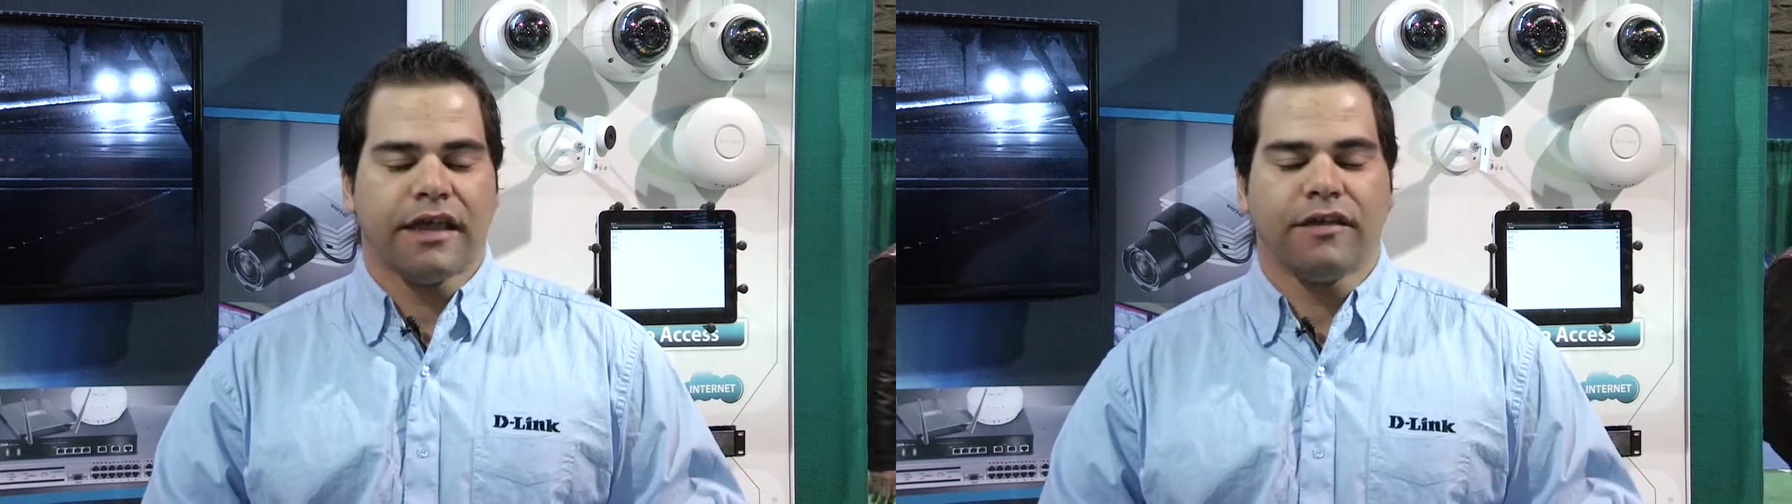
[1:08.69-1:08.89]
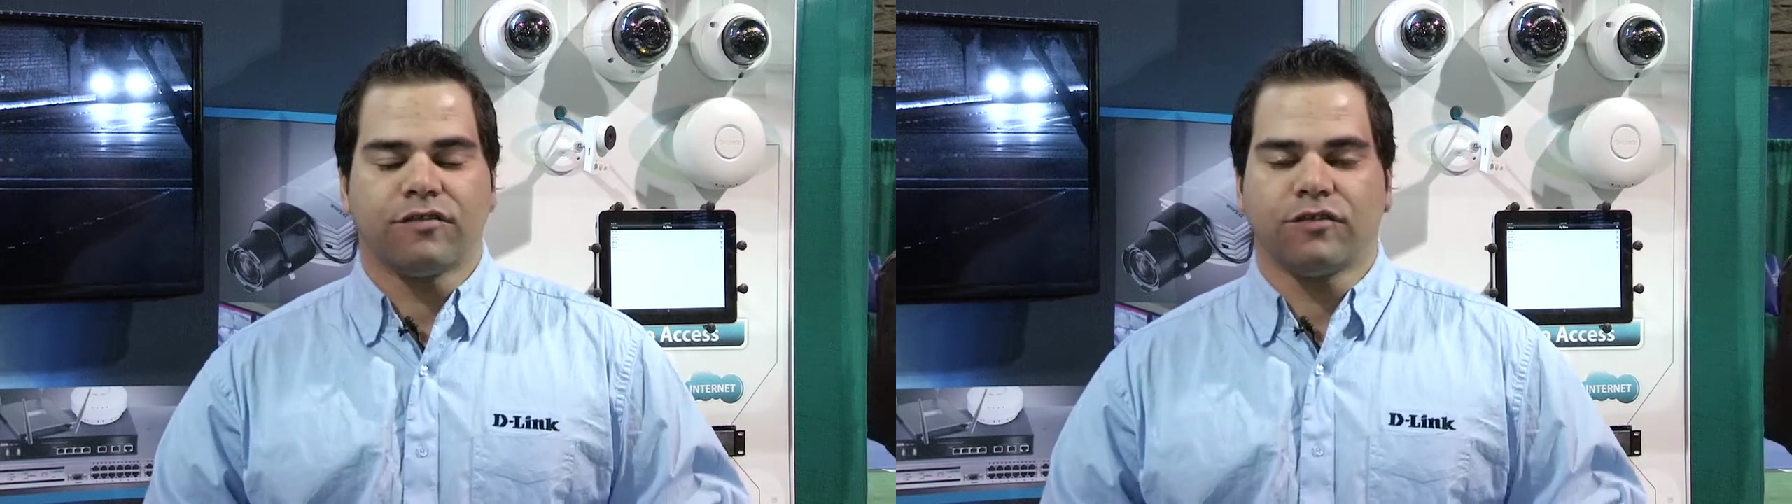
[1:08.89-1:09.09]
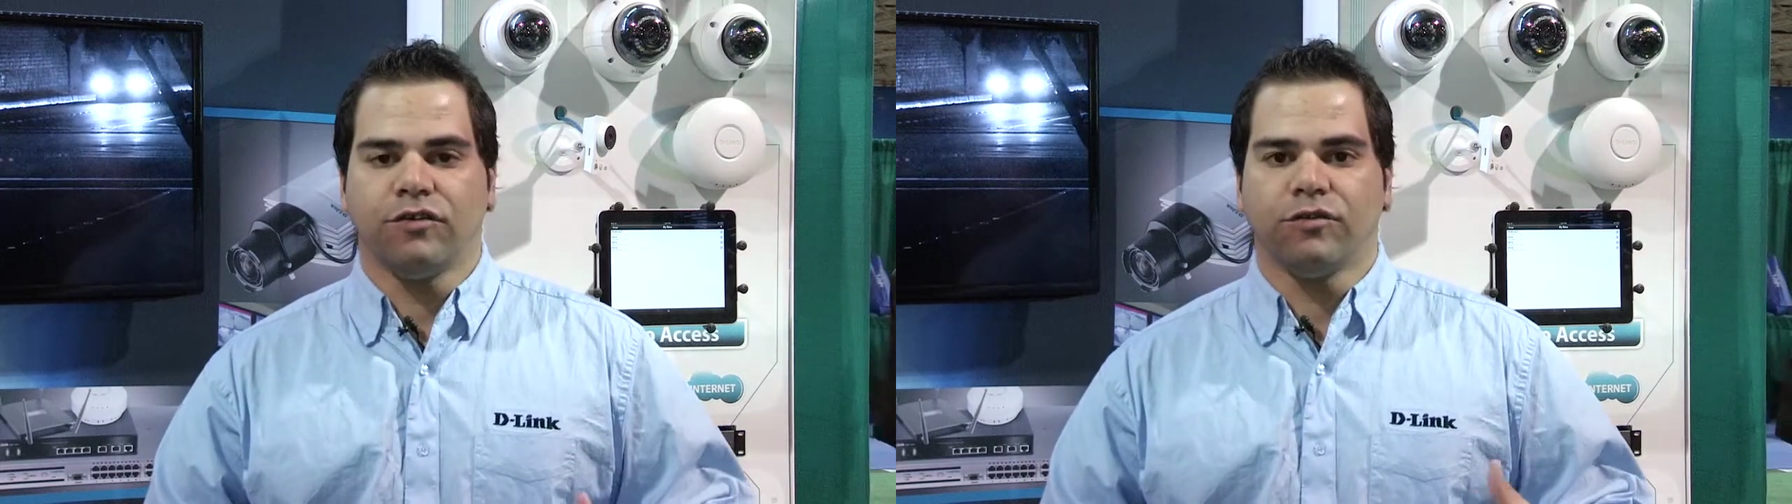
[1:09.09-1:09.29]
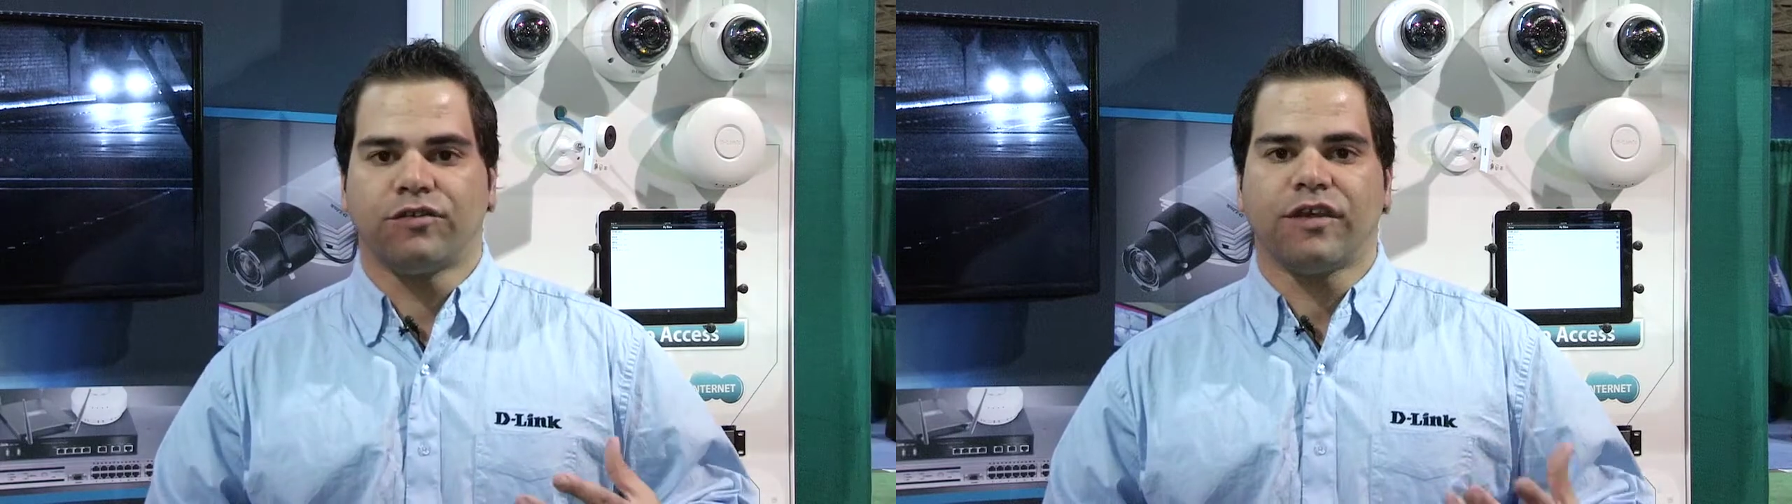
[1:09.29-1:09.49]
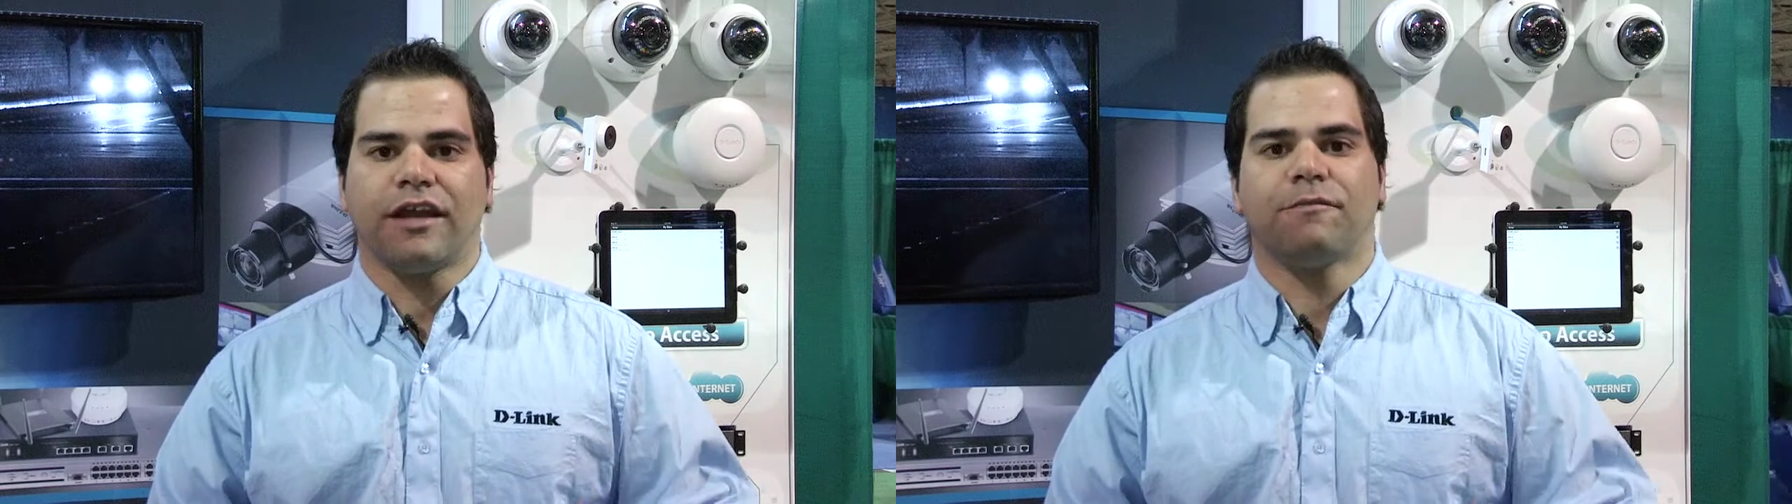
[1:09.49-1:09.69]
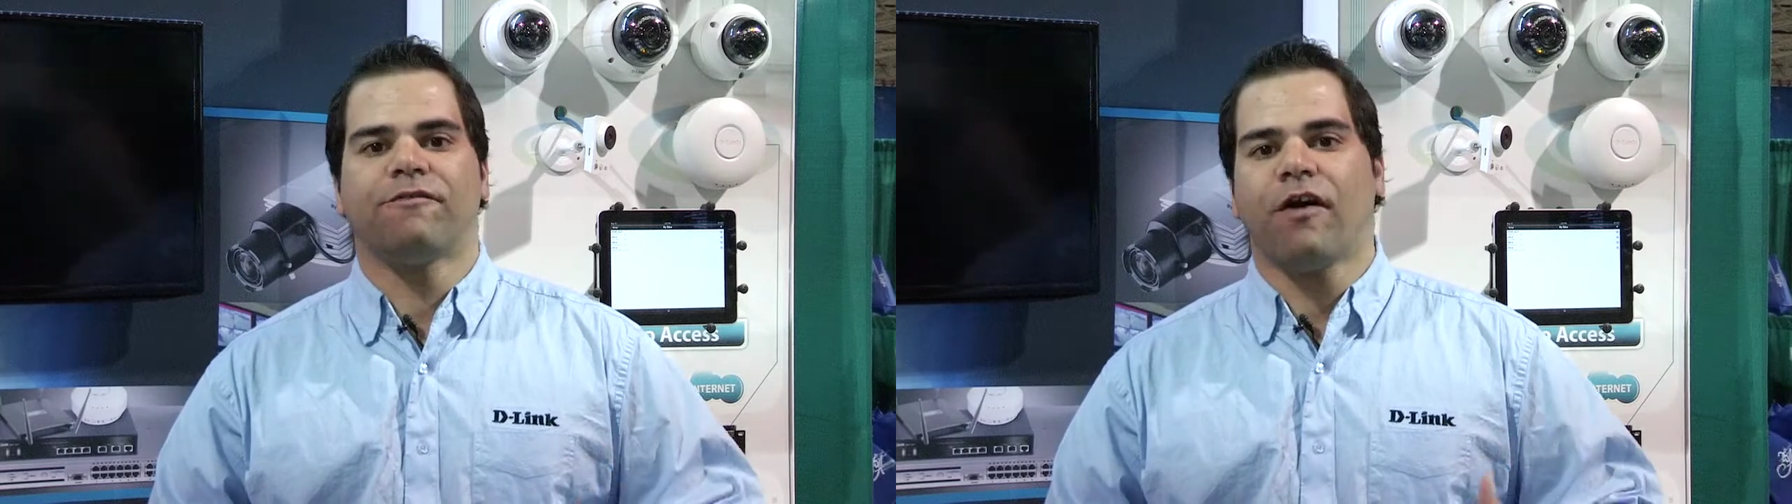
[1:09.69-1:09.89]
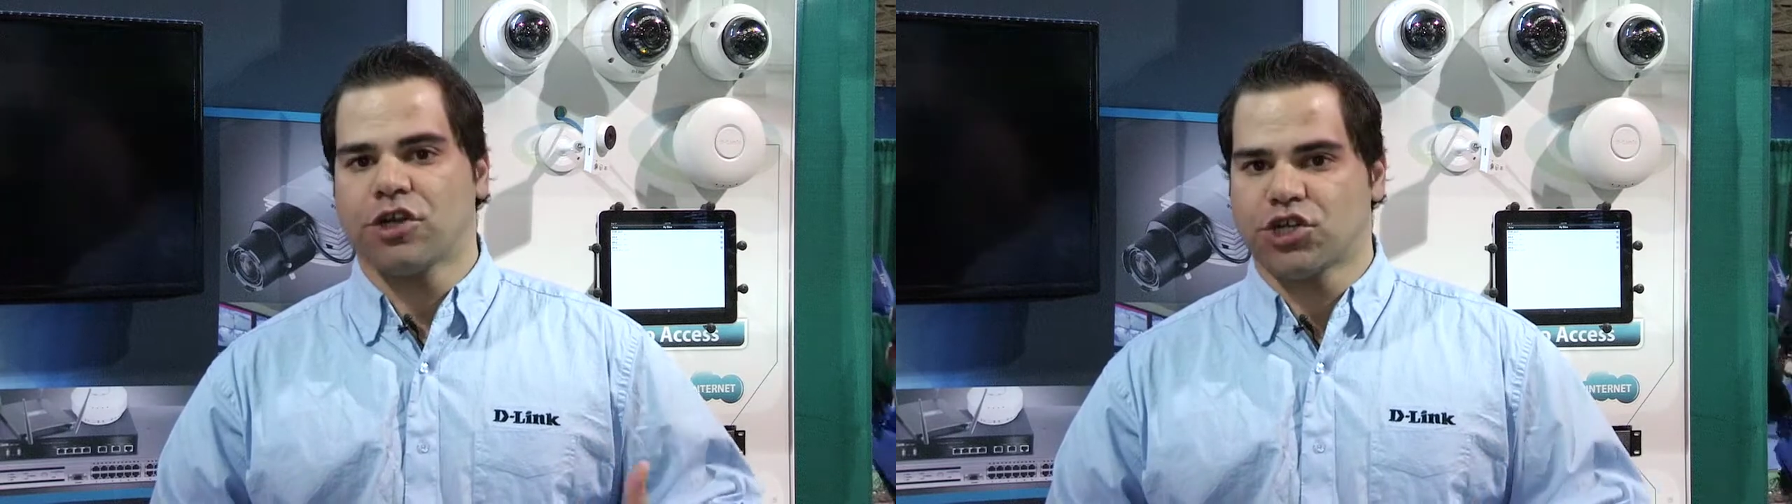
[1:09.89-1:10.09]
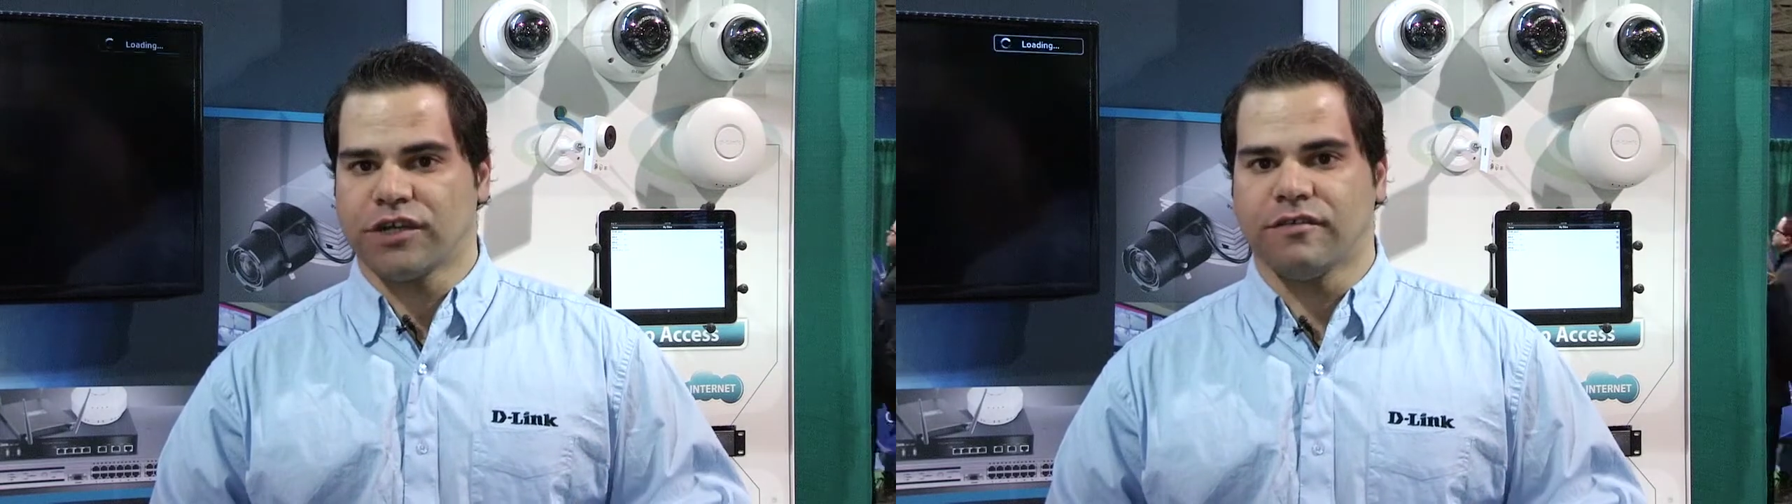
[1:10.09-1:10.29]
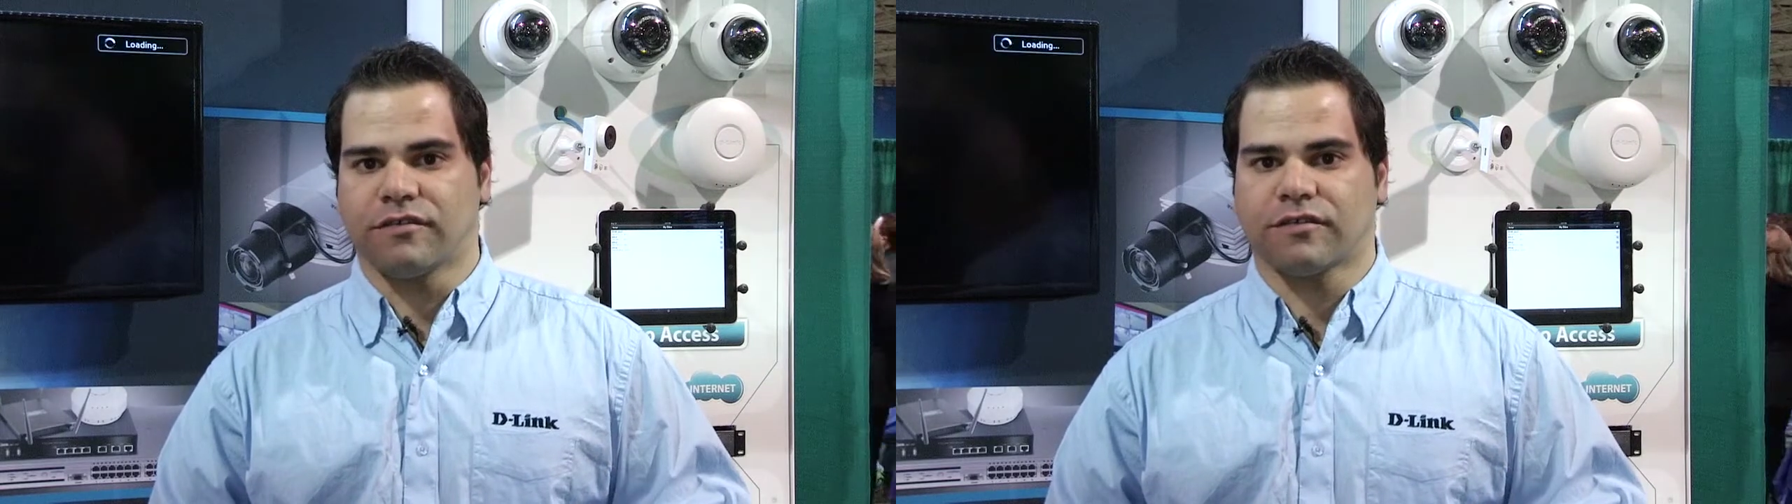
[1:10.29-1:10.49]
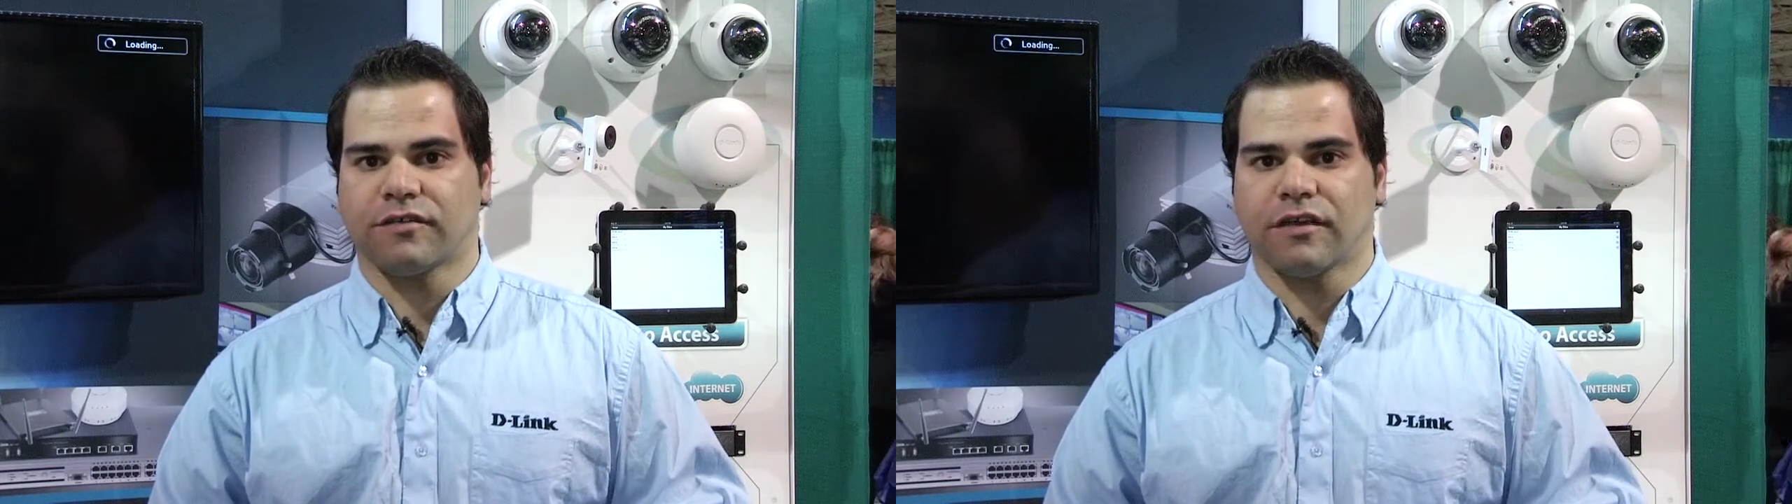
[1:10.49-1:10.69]
is to set up
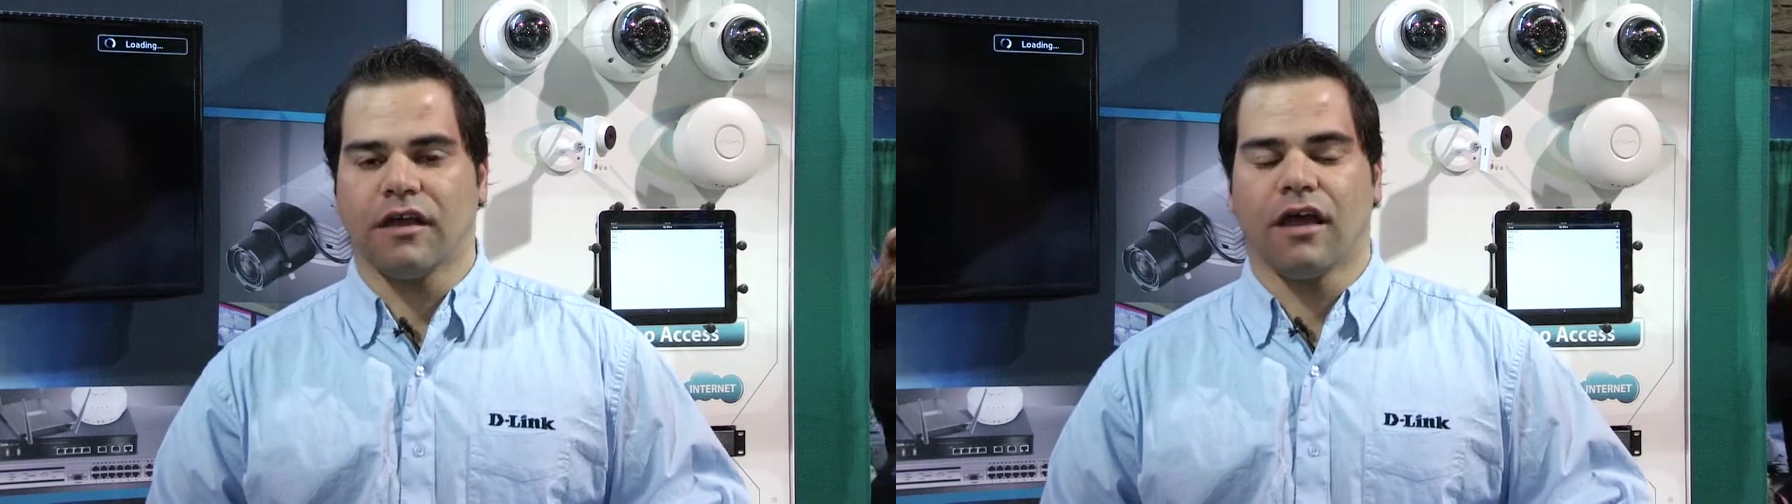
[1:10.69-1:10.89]
functions,